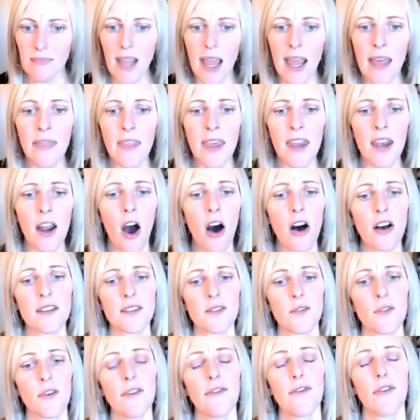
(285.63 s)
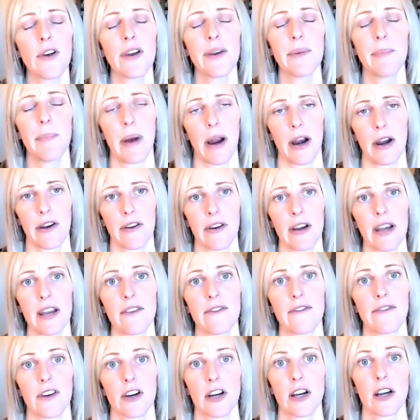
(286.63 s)
And then also avoid bartering
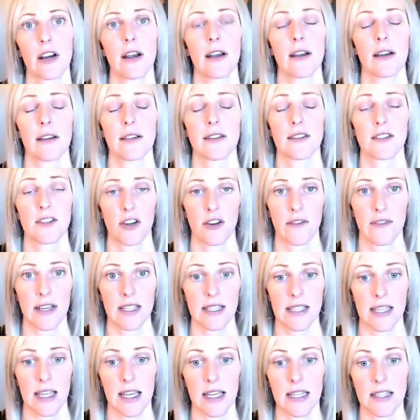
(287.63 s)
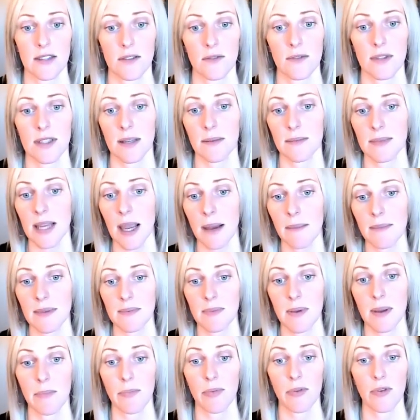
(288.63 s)
for services. So sometimes
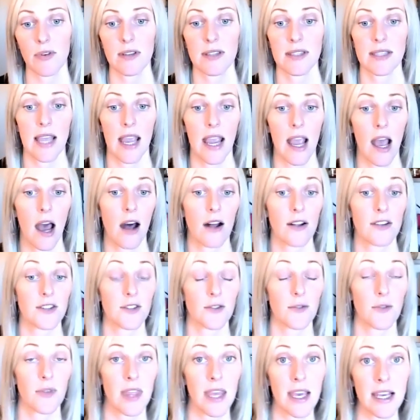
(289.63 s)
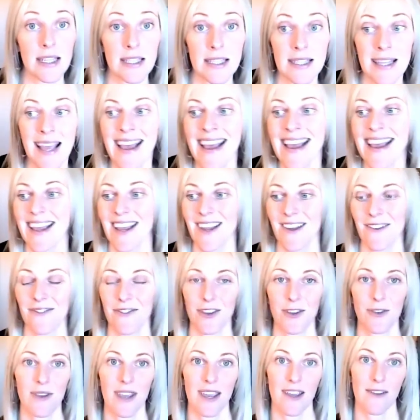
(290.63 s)
people will say, I'll do this if
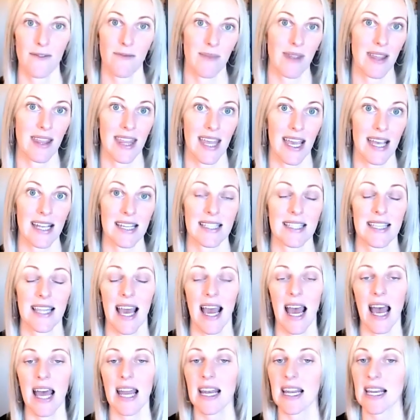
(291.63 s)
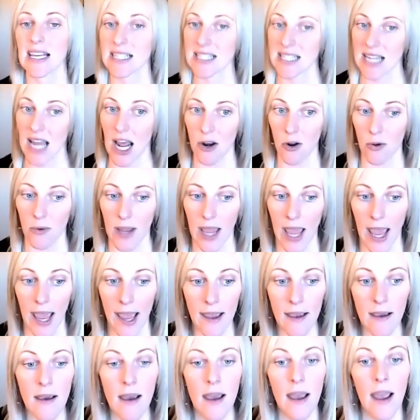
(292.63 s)
you give me this. That is not
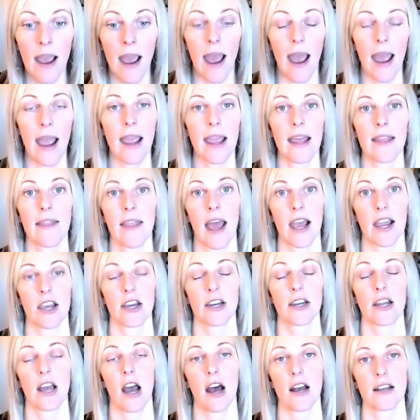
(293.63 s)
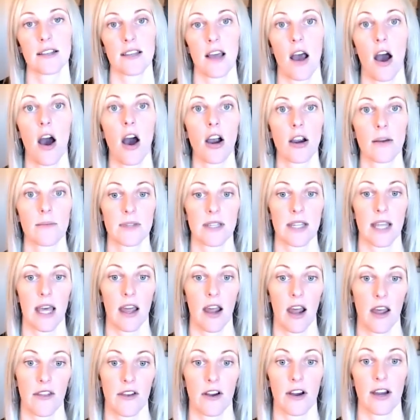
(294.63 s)
okay. And that could cause harm to
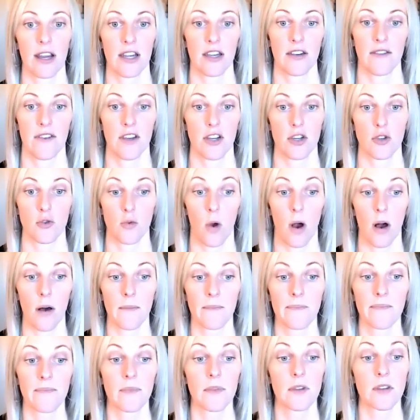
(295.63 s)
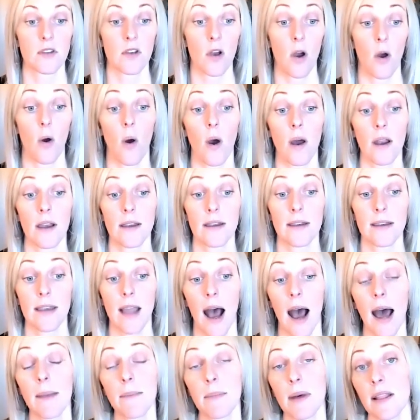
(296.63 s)
that other individual. So
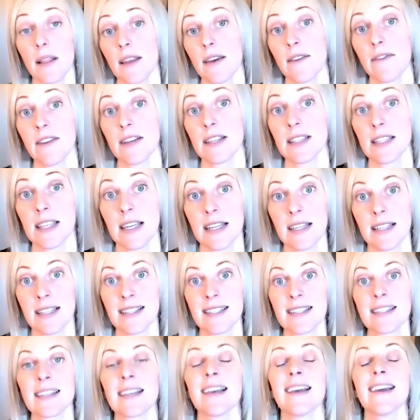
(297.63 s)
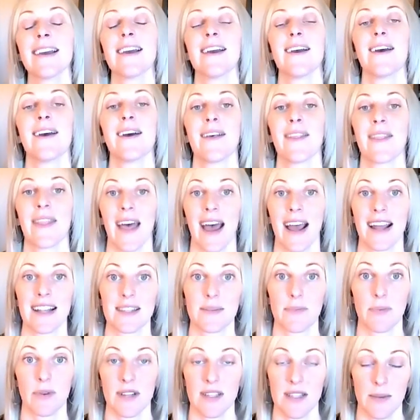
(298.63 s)
non-maleficence, that's
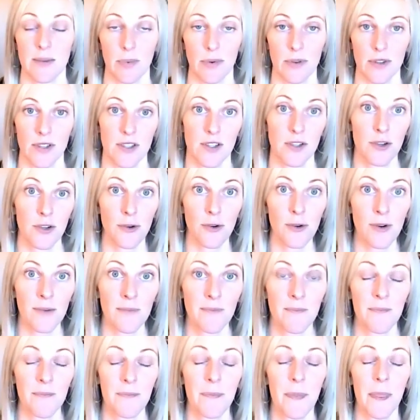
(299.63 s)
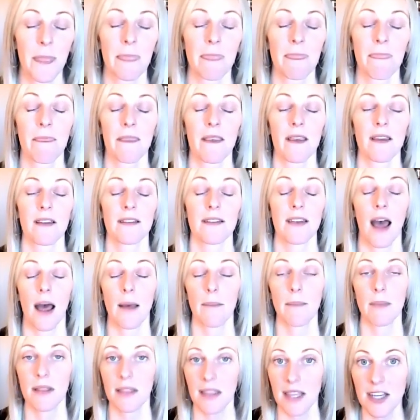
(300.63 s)
principle 2.
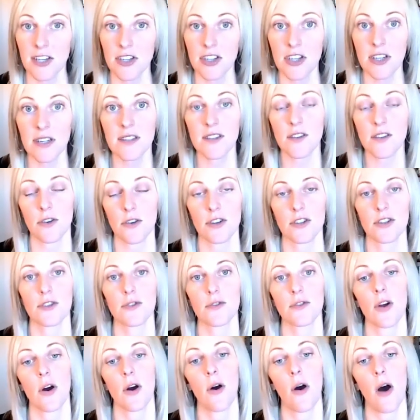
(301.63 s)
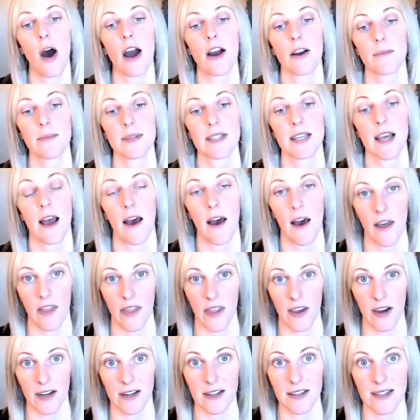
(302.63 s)
non-malicious, do no harm to
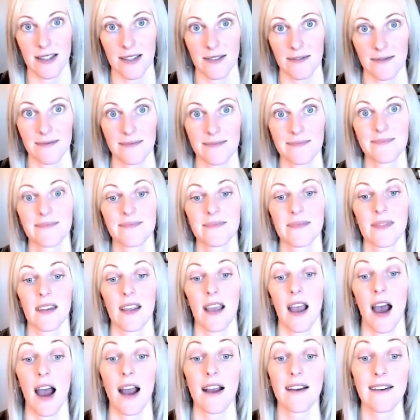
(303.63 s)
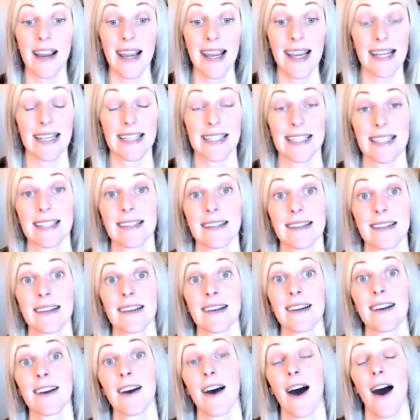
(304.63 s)
others. All right,
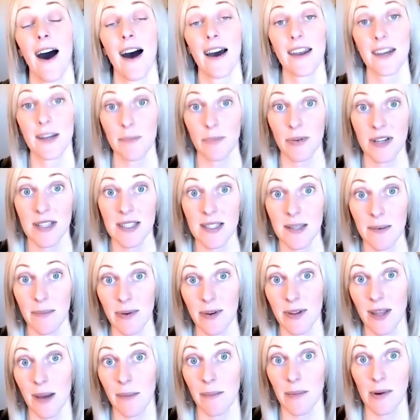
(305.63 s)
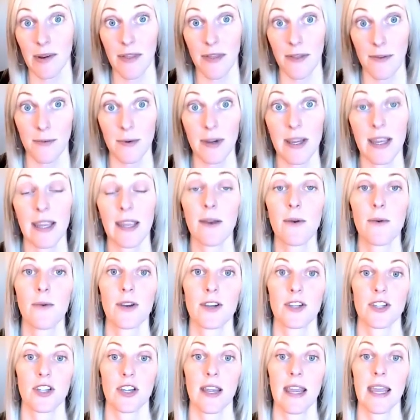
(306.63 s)
on to principle number 3,
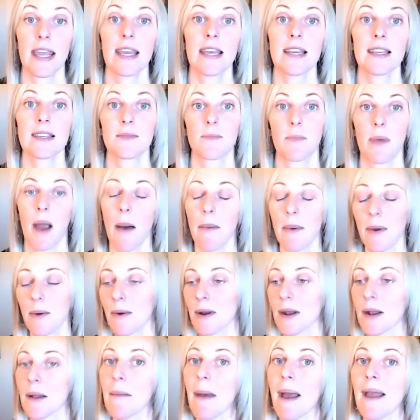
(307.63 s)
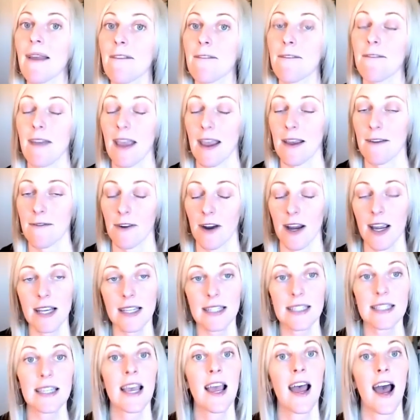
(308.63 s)
which is probably one of my
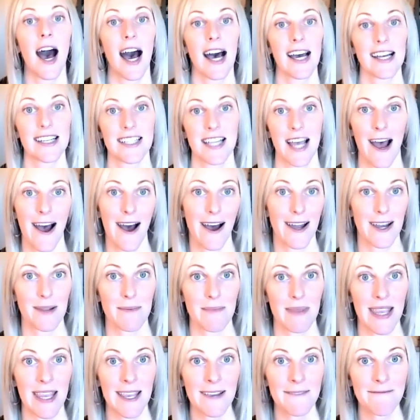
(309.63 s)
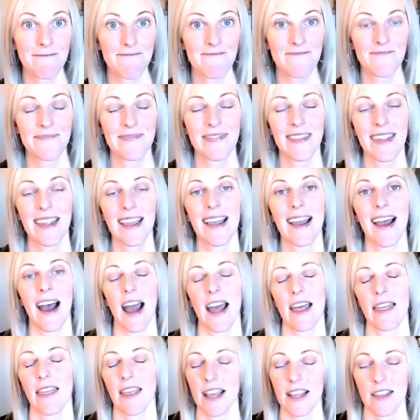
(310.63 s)
favorites, autonomy.
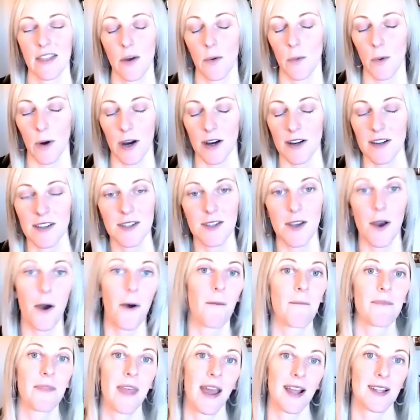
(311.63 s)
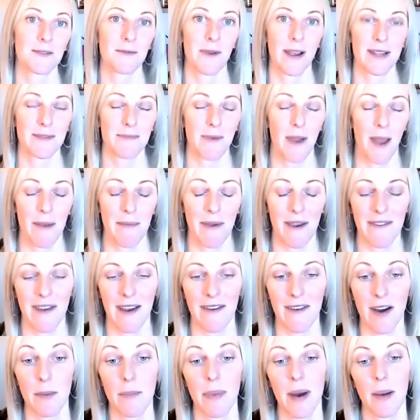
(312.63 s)
I like the word, so that's why it's probably my
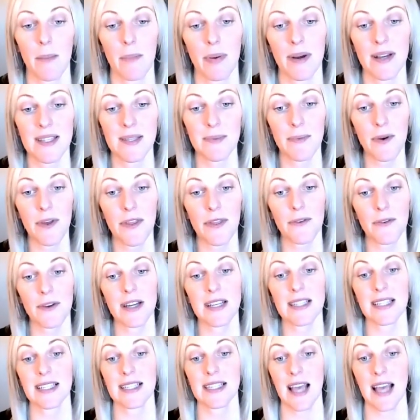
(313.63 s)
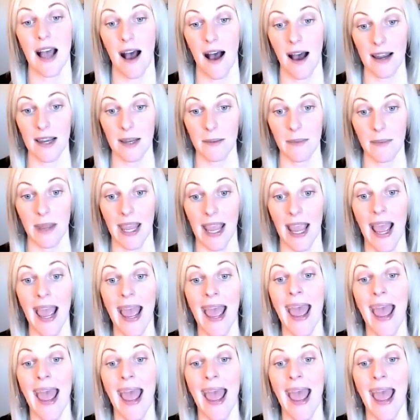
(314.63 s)
favorite. But principle 3 is autonomy.